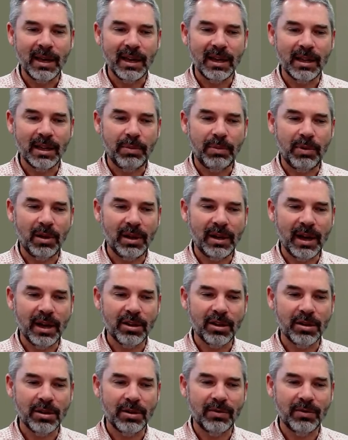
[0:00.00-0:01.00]
in the
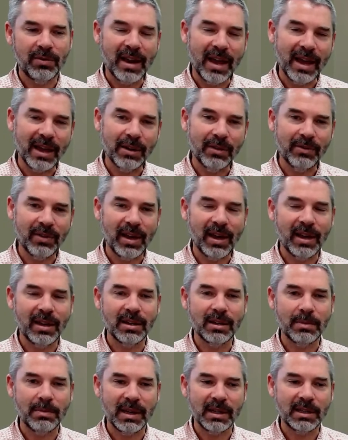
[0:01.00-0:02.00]
pollination of native and
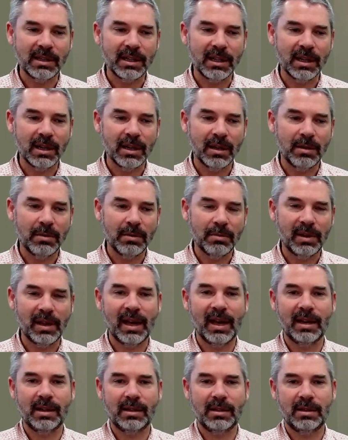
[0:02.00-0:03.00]
domestic
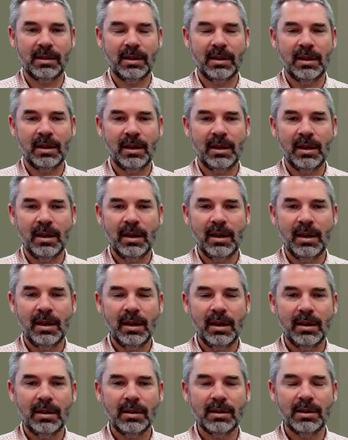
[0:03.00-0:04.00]
plants?
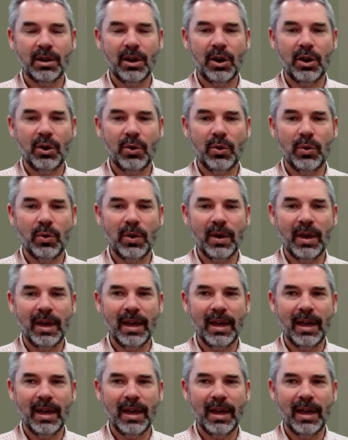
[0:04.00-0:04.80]
So